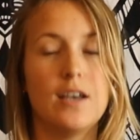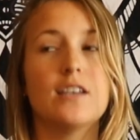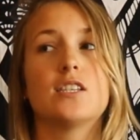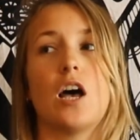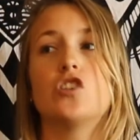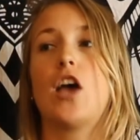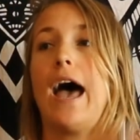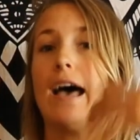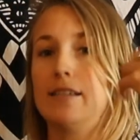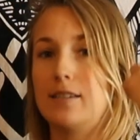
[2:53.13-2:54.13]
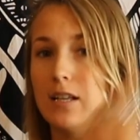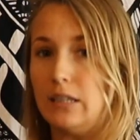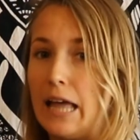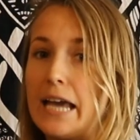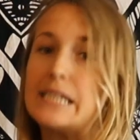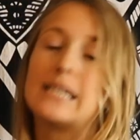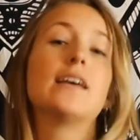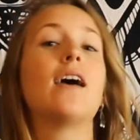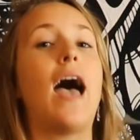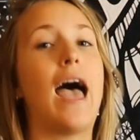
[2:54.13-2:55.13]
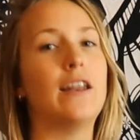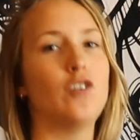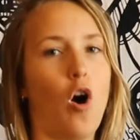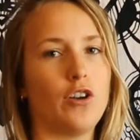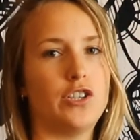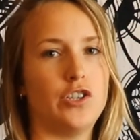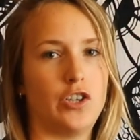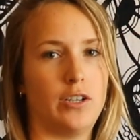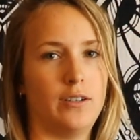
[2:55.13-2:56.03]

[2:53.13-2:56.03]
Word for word: such as light and oxygen.